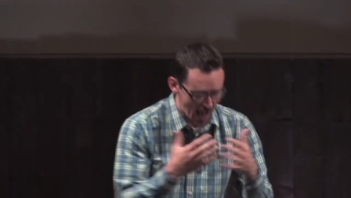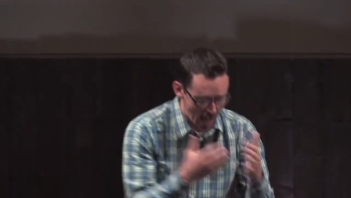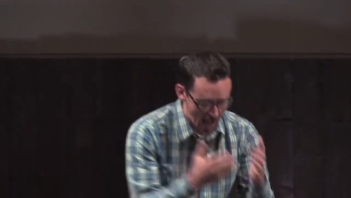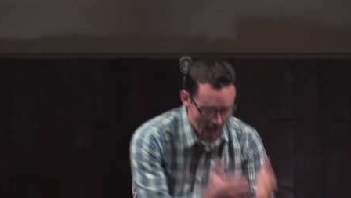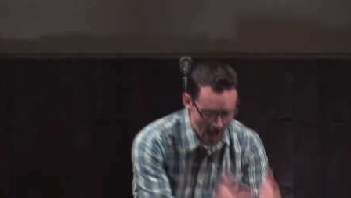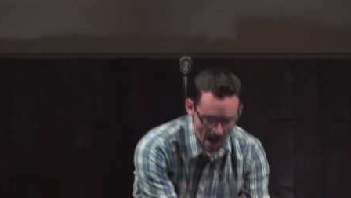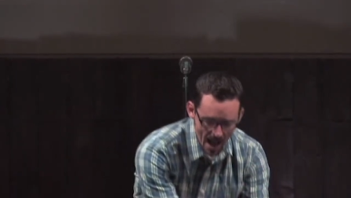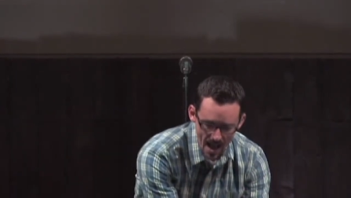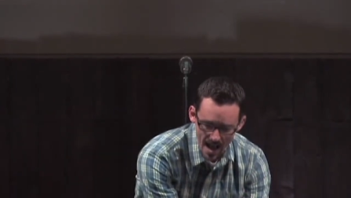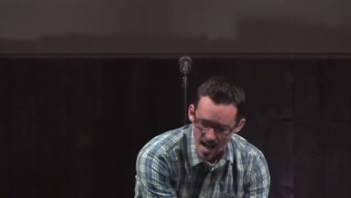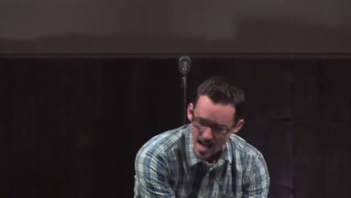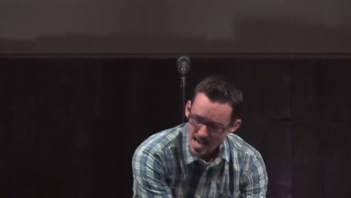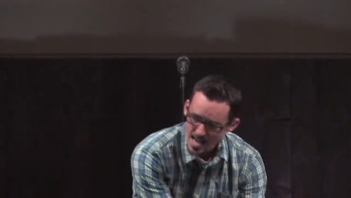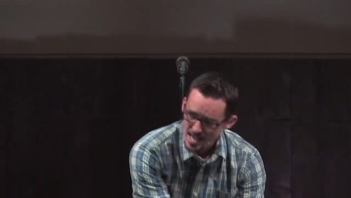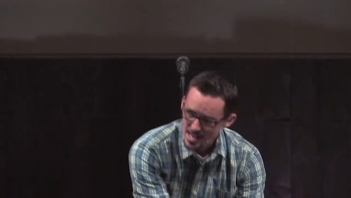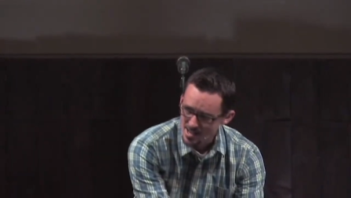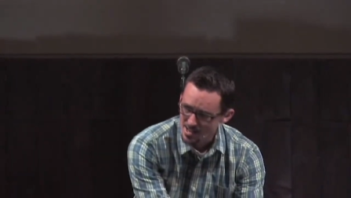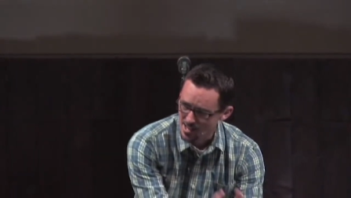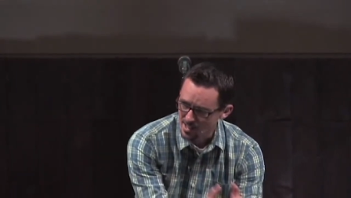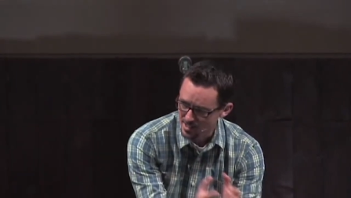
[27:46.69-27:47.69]

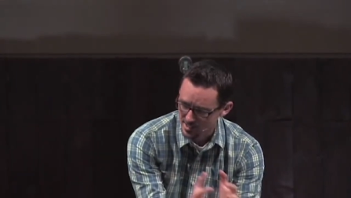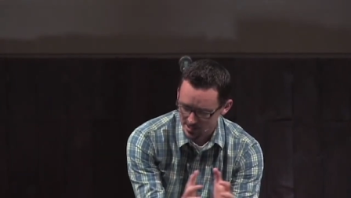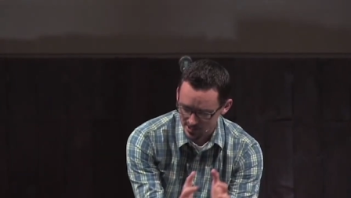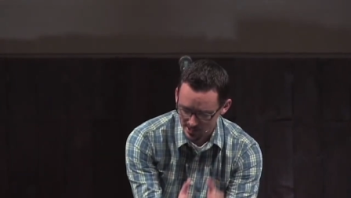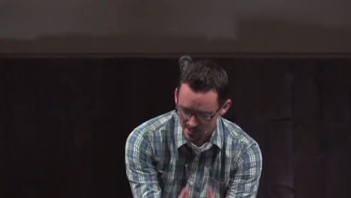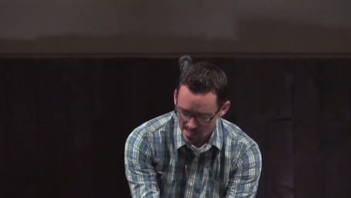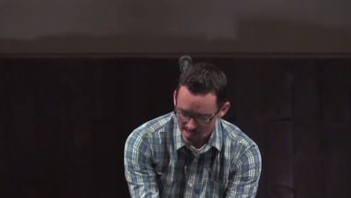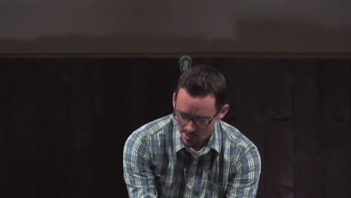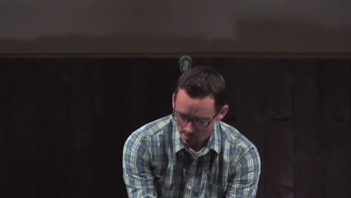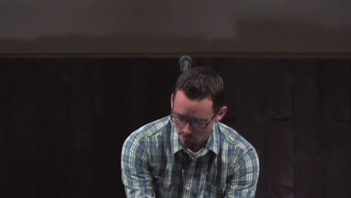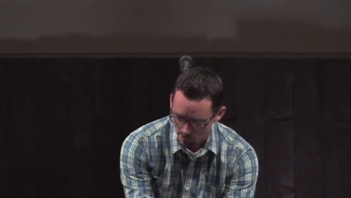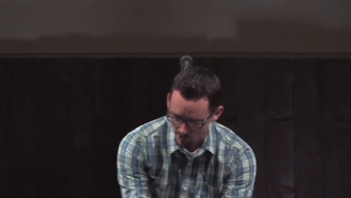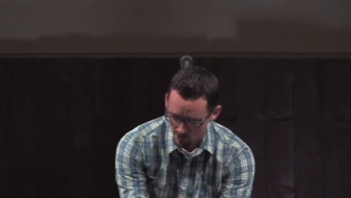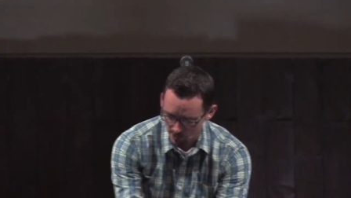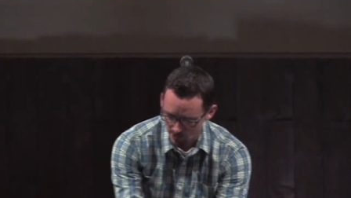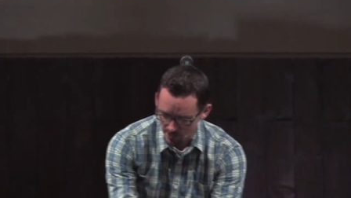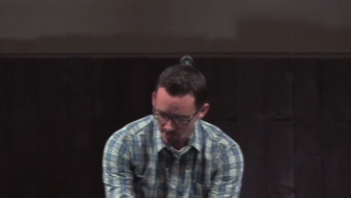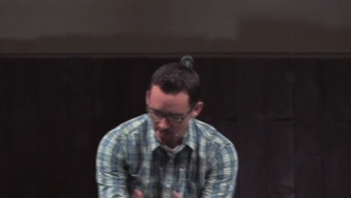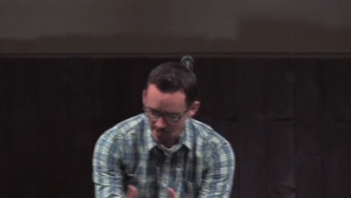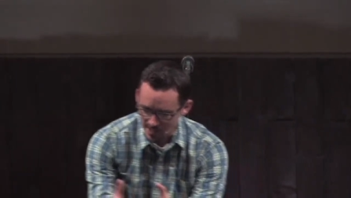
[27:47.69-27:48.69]
I
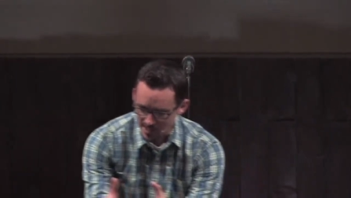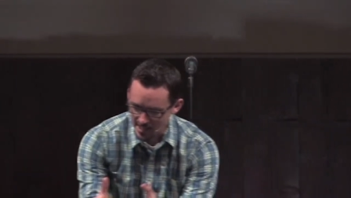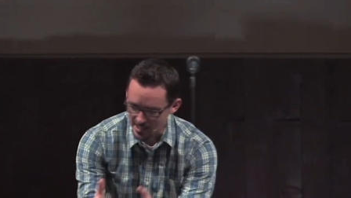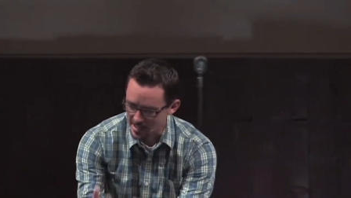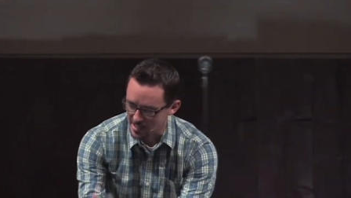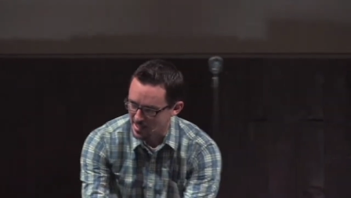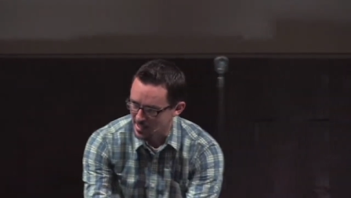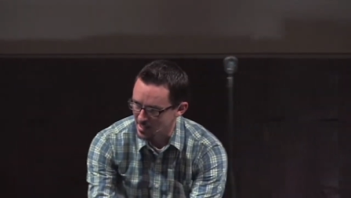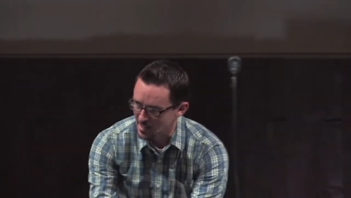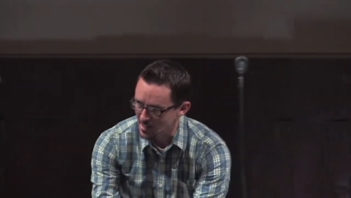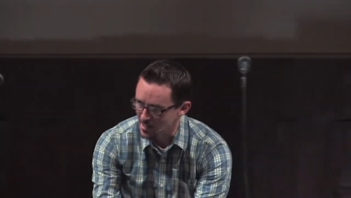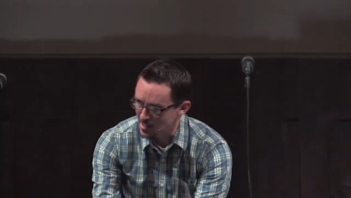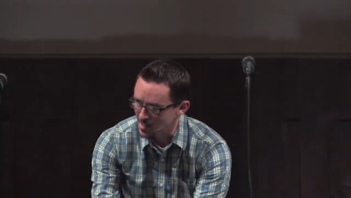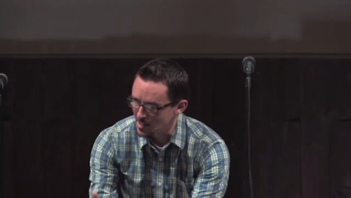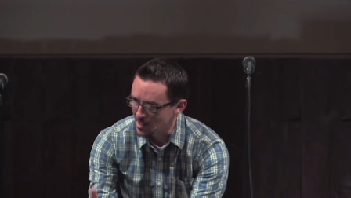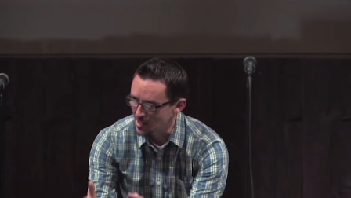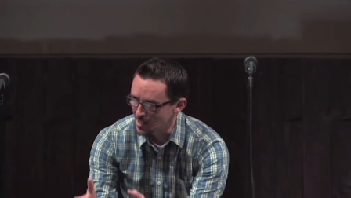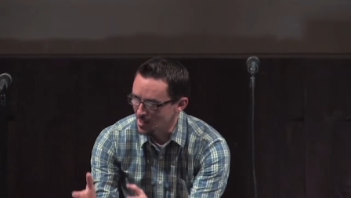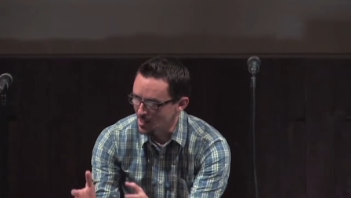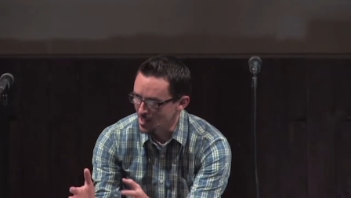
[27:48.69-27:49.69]
labored in
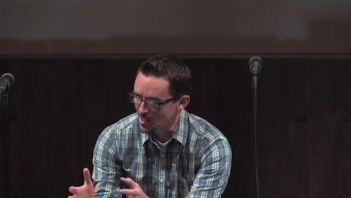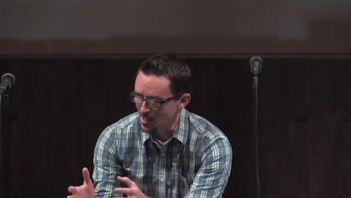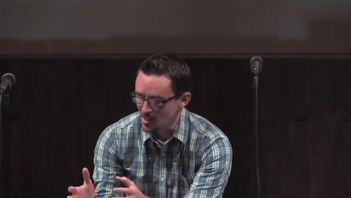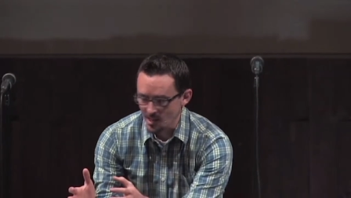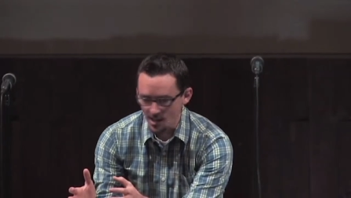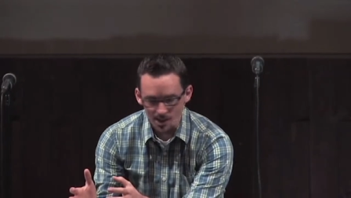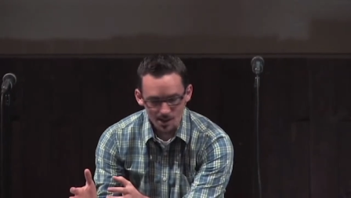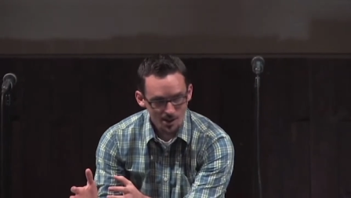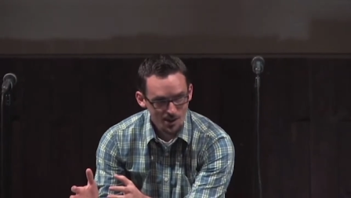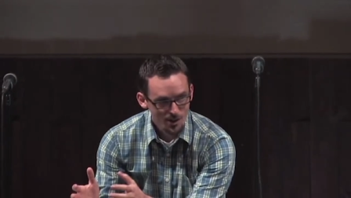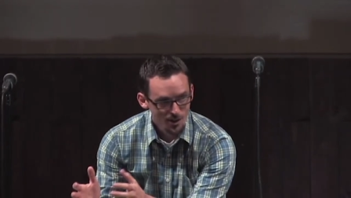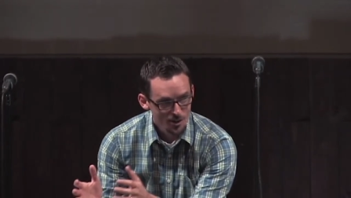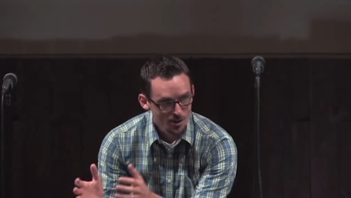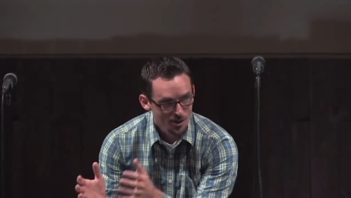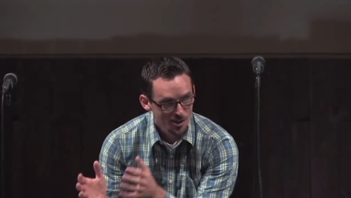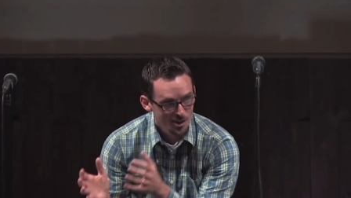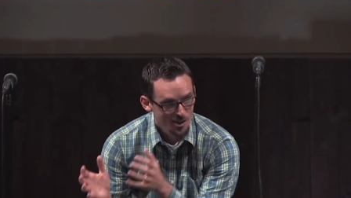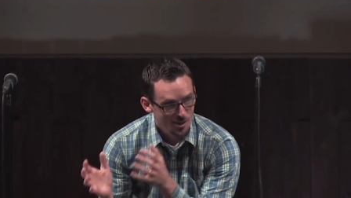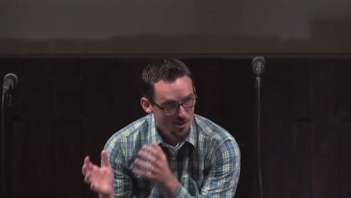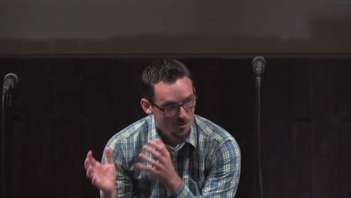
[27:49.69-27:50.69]

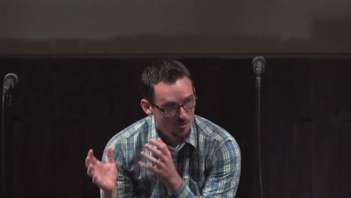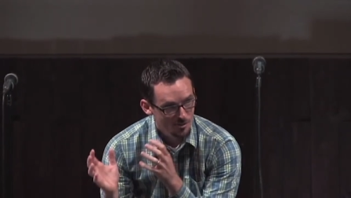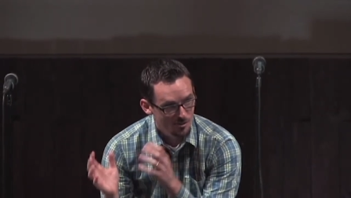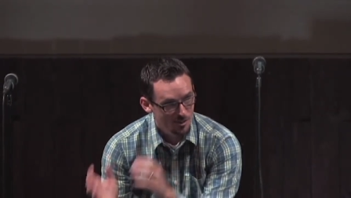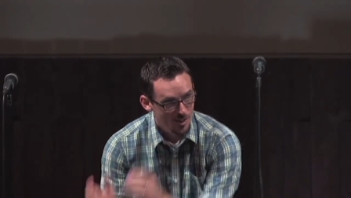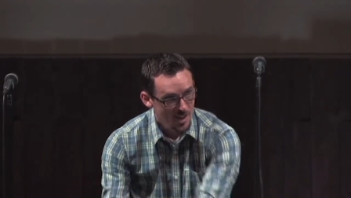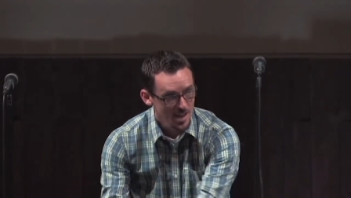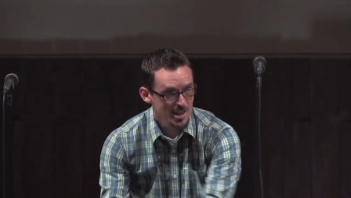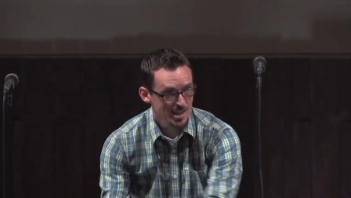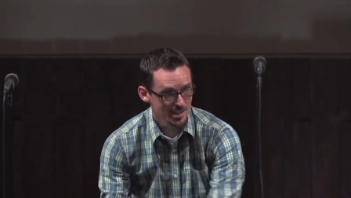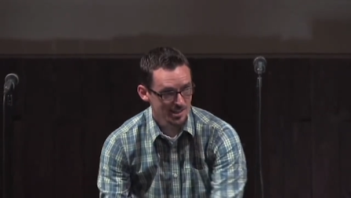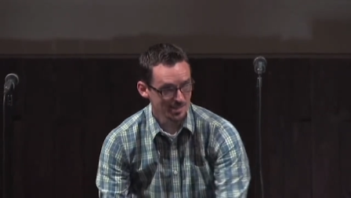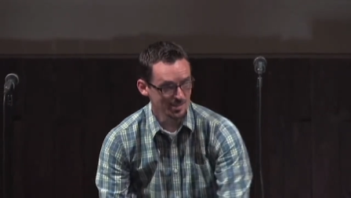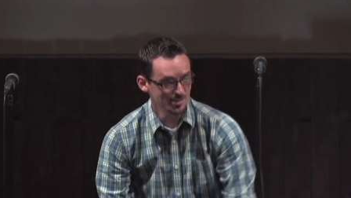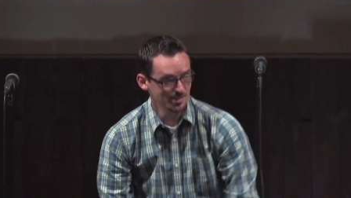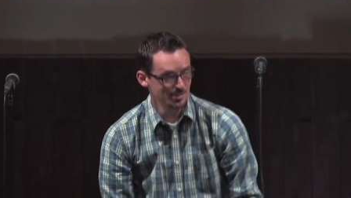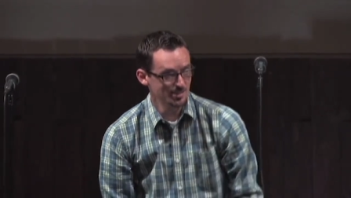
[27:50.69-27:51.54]
vain.